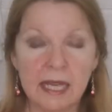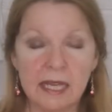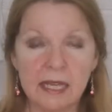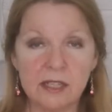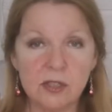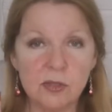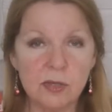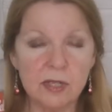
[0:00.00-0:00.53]

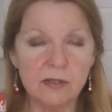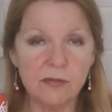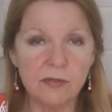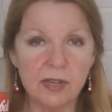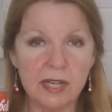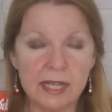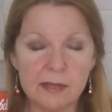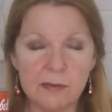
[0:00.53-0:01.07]
Uh, you can
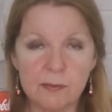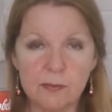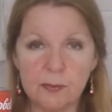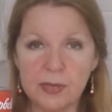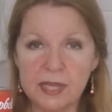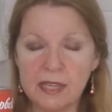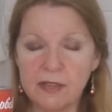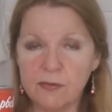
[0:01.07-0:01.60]
find
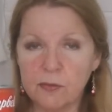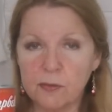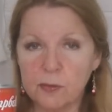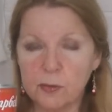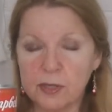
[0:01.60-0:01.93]
beef